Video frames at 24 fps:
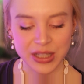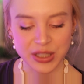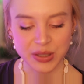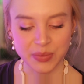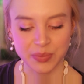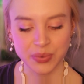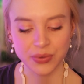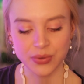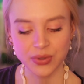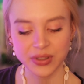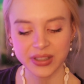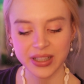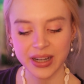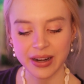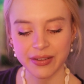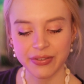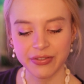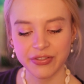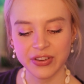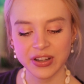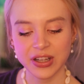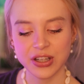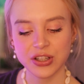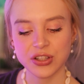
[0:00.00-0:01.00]
the book that I
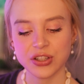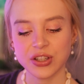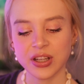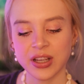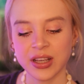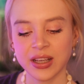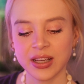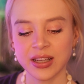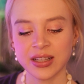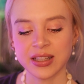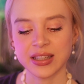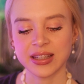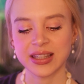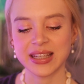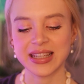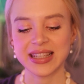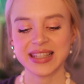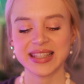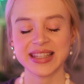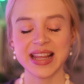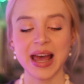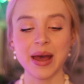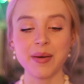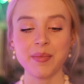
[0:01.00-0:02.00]
finished in
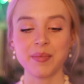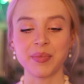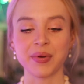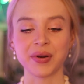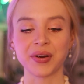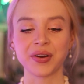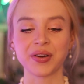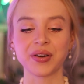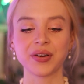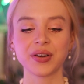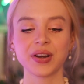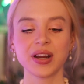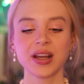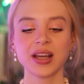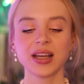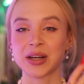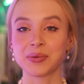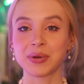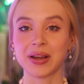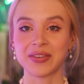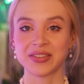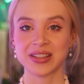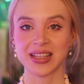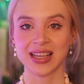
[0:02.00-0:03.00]
December, and
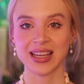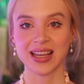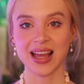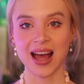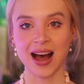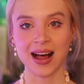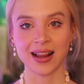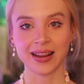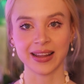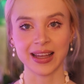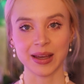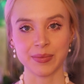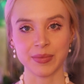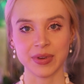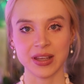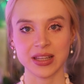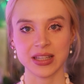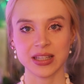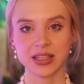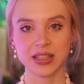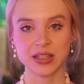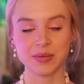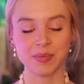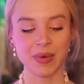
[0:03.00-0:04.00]
we have The
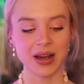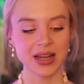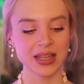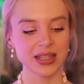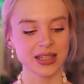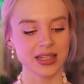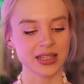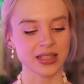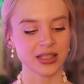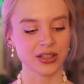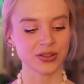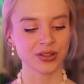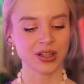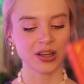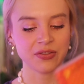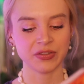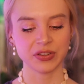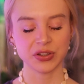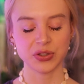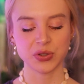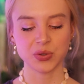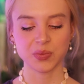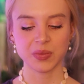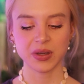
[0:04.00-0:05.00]
Alchemist. My sister gave
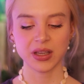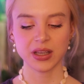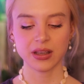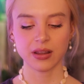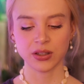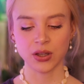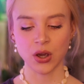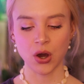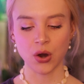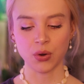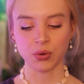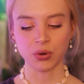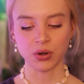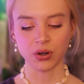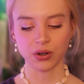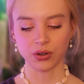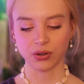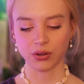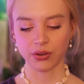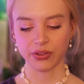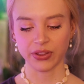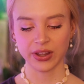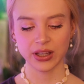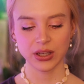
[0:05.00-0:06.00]
it to me. Yo,
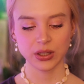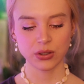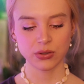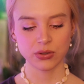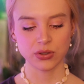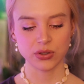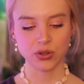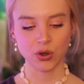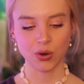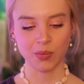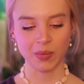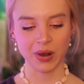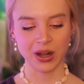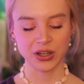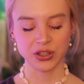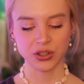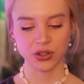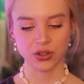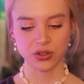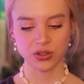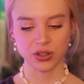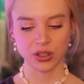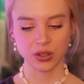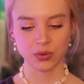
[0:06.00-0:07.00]
girl, thank you so much
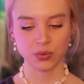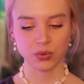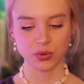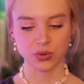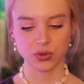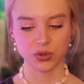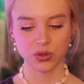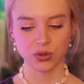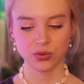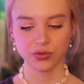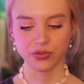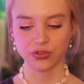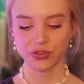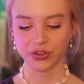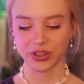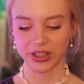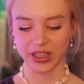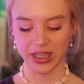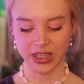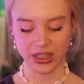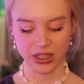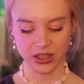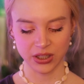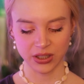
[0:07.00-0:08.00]
because it was so
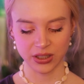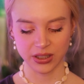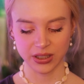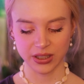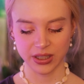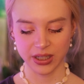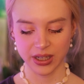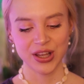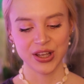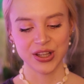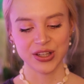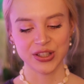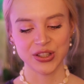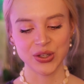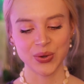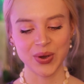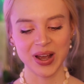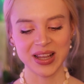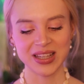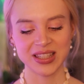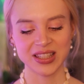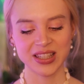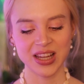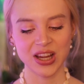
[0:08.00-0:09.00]
freaking good. So
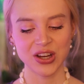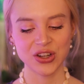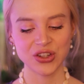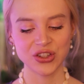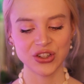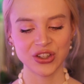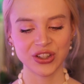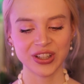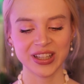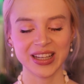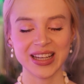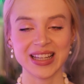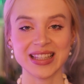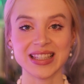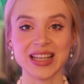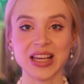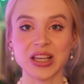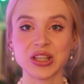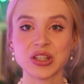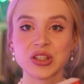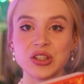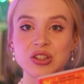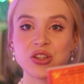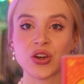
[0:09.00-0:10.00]
essentially, it's
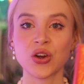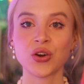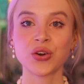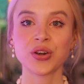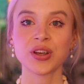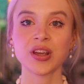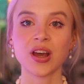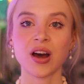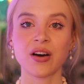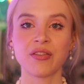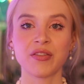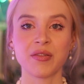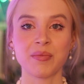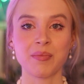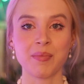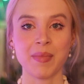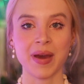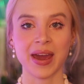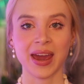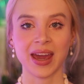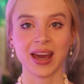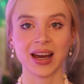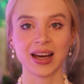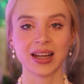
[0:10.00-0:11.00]
a story of a
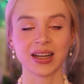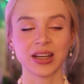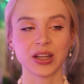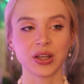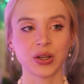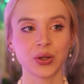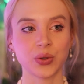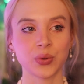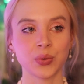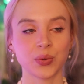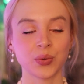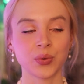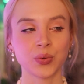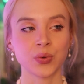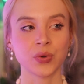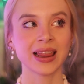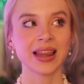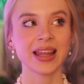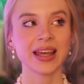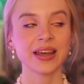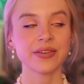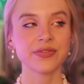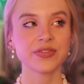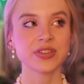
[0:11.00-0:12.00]
man who
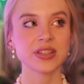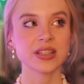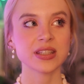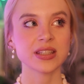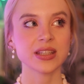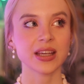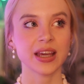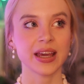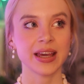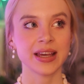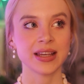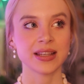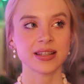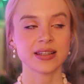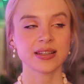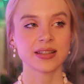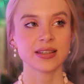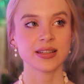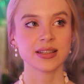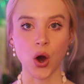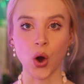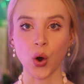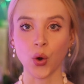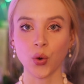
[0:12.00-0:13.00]
leaves
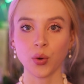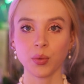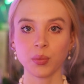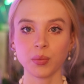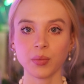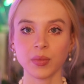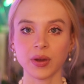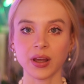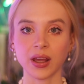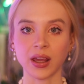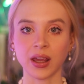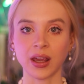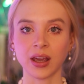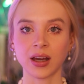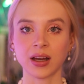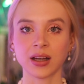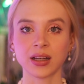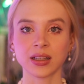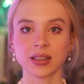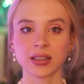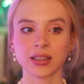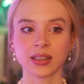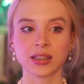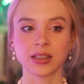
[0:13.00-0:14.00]
his home
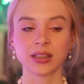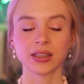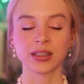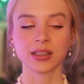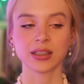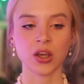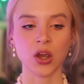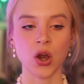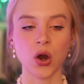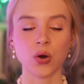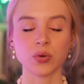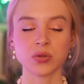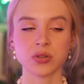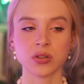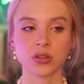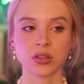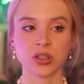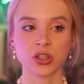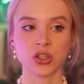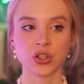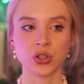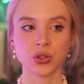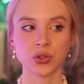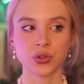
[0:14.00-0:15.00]
and goes on
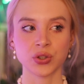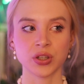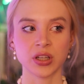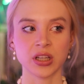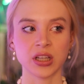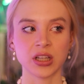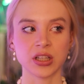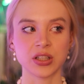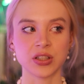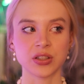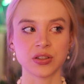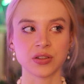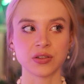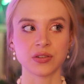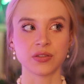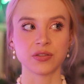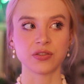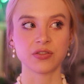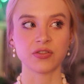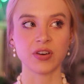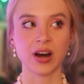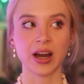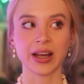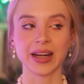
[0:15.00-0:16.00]
a journey to
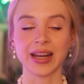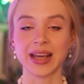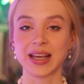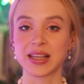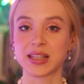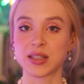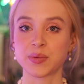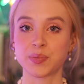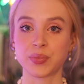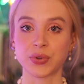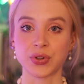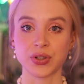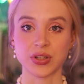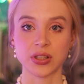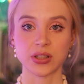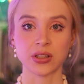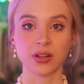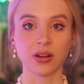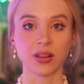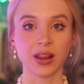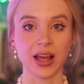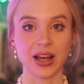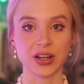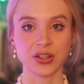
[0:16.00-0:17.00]
find his
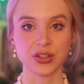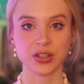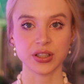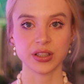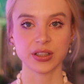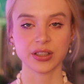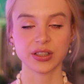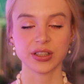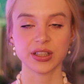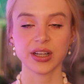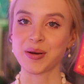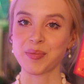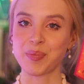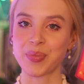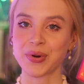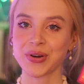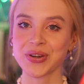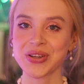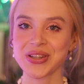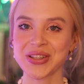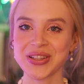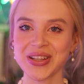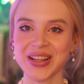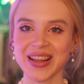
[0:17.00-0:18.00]
personal legend. And
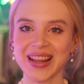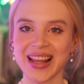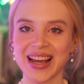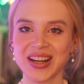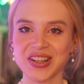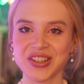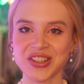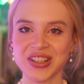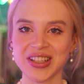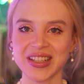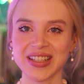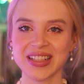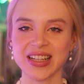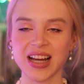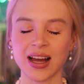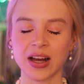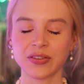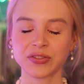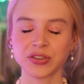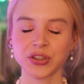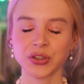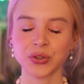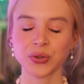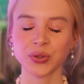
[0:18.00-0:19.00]
personal legend,
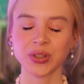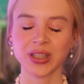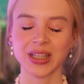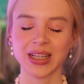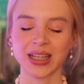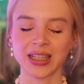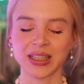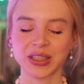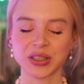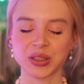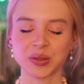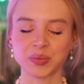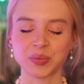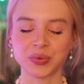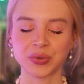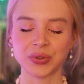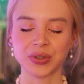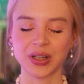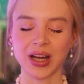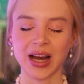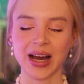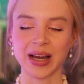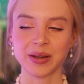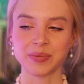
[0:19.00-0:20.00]
after reading this
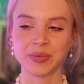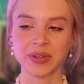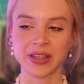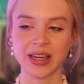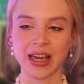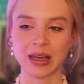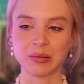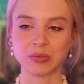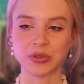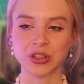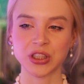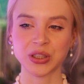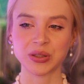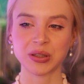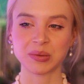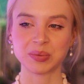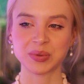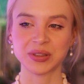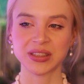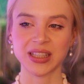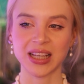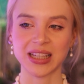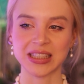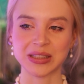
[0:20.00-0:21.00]
book, I became so
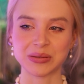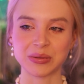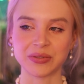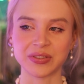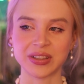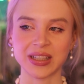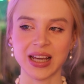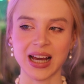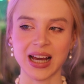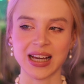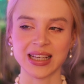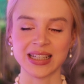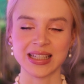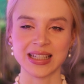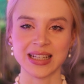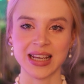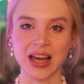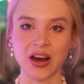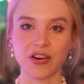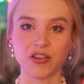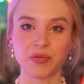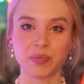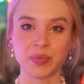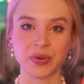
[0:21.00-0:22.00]
obsessed with the
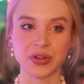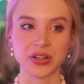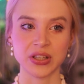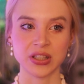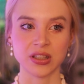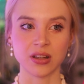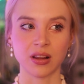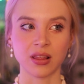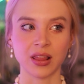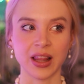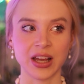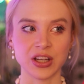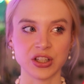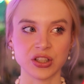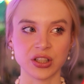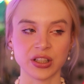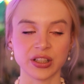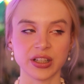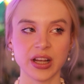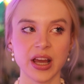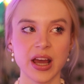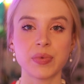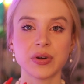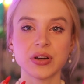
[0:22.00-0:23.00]
idea of personal legend.
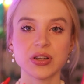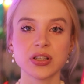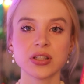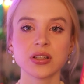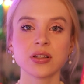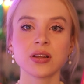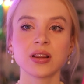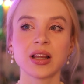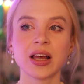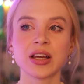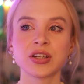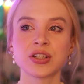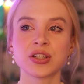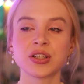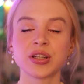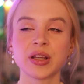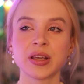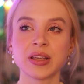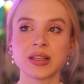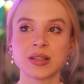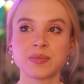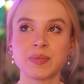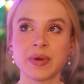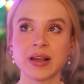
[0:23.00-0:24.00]
Personal legend
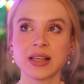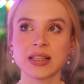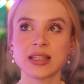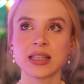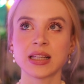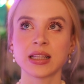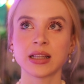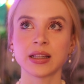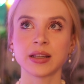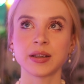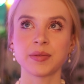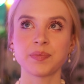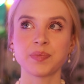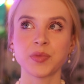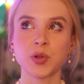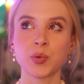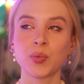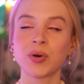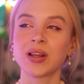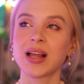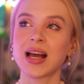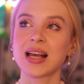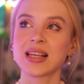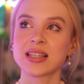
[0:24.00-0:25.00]
is basically,
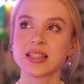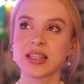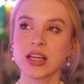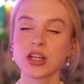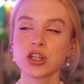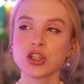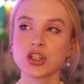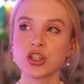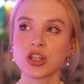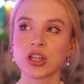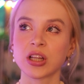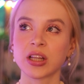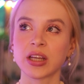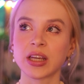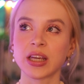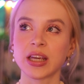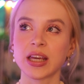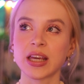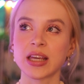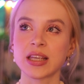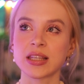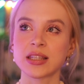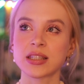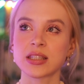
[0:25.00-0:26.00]
well, essentially,
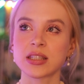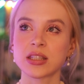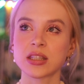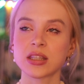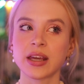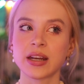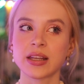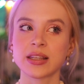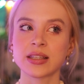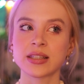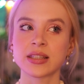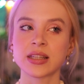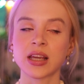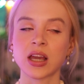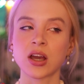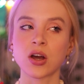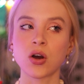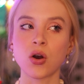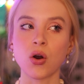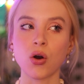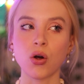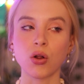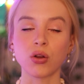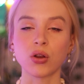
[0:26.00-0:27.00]
it is the
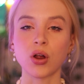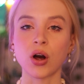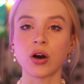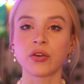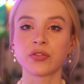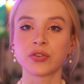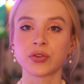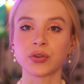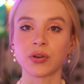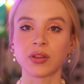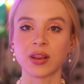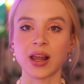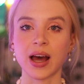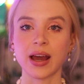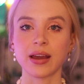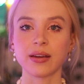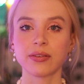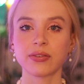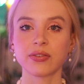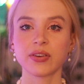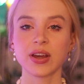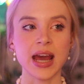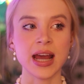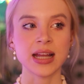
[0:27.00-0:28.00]
goal of your
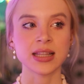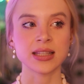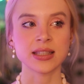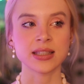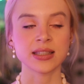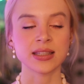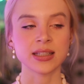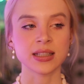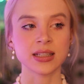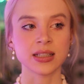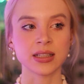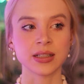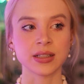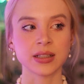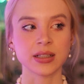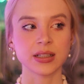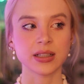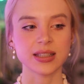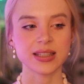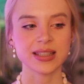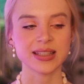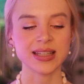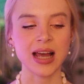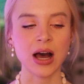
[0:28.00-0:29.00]
life. It's the
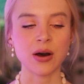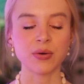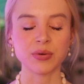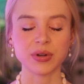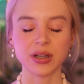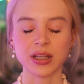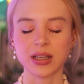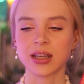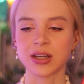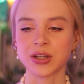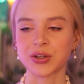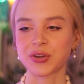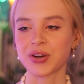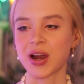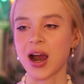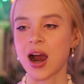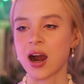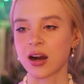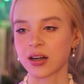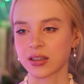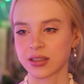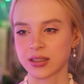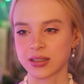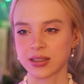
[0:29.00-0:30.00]
sound in your
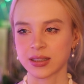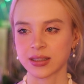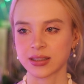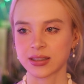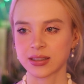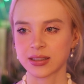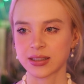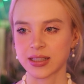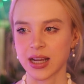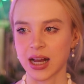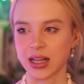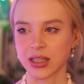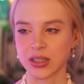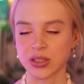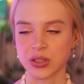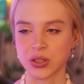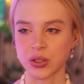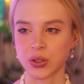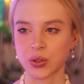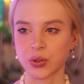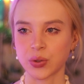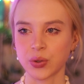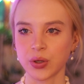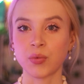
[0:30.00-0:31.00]
heart that tells
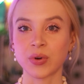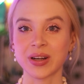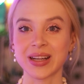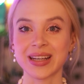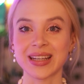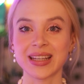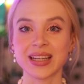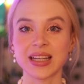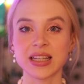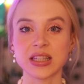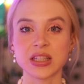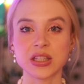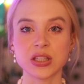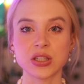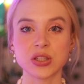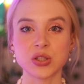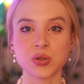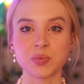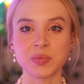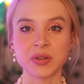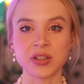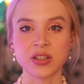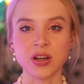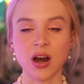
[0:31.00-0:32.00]
you what it needs to
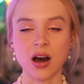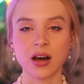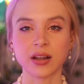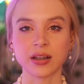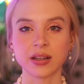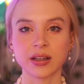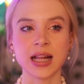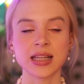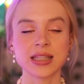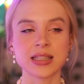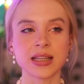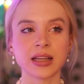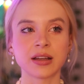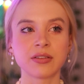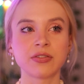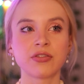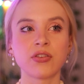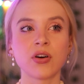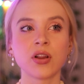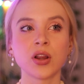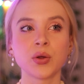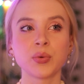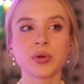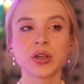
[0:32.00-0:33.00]
be done. It's like
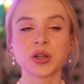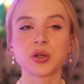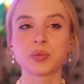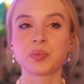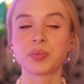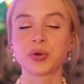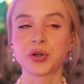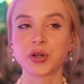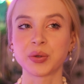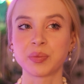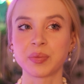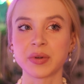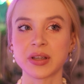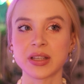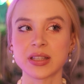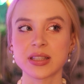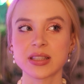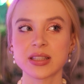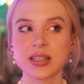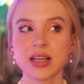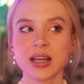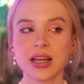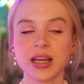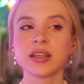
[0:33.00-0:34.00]
following your
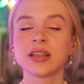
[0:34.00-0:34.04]
purpose.